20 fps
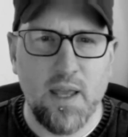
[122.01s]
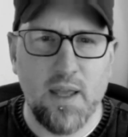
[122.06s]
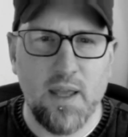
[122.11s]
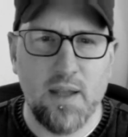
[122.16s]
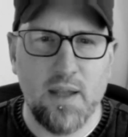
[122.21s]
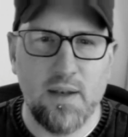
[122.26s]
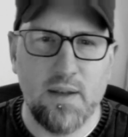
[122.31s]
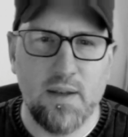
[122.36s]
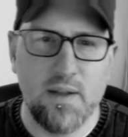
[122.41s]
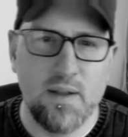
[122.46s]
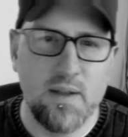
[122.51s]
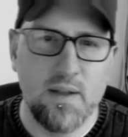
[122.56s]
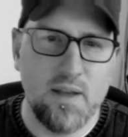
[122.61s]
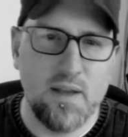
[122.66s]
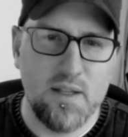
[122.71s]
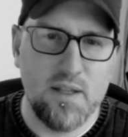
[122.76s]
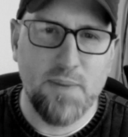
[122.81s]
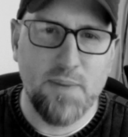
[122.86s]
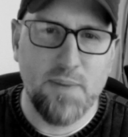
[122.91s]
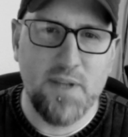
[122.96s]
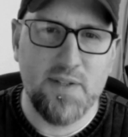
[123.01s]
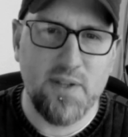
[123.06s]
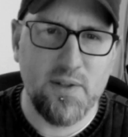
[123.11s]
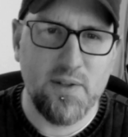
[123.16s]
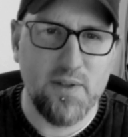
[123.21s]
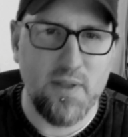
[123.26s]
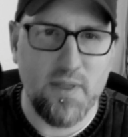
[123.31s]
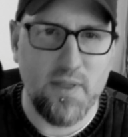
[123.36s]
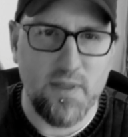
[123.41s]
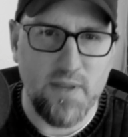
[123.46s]
And it's
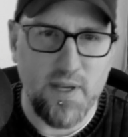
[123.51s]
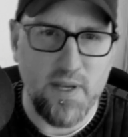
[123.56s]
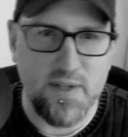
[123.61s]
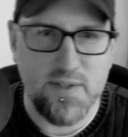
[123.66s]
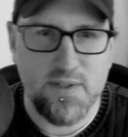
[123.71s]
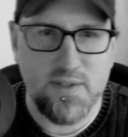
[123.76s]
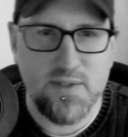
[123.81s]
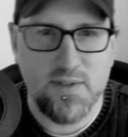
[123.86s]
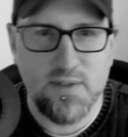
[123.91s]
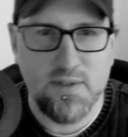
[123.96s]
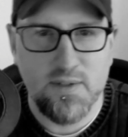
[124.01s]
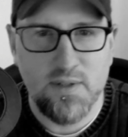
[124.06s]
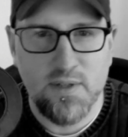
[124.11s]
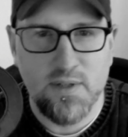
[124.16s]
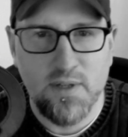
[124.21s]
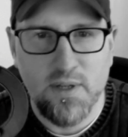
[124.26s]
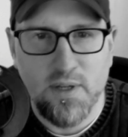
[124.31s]
basically this.